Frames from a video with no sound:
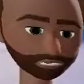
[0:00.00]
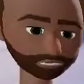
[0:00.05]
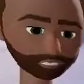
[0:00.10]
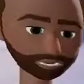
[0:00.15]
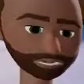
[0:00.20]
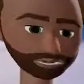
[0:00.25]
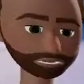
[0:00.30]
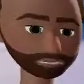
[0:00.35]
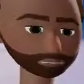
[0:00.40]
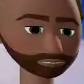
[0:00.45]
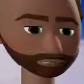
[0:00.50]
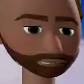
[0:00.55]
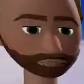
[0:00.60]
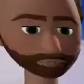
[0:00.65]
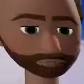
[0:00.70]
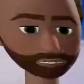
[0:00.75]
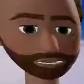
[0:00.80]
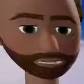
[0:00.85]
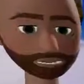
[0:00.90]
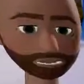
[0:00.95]
them crack
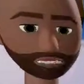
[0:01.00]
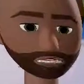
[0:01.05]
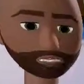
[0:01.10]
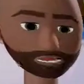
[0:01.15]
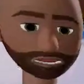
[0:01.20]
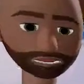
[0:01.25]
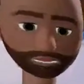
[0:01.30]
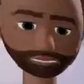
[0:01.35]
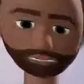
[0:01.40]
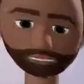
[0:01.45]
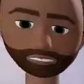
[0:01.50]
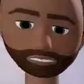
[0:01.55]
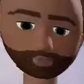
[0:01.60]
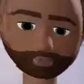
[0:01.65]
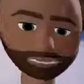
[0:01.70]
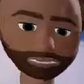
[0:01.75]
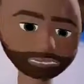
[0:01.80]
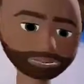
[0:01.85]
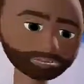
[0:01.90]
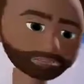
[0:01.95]
and react
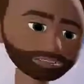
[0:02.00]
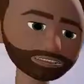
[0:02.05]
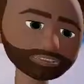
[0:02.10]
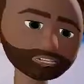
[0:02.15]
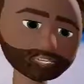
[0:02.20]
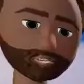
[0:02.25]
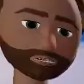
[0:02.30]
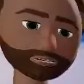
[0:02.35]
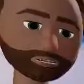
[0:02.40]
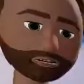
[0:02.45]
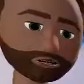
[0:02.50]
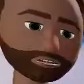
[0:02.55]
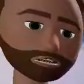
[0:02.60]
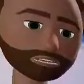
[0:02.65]
and cause damage.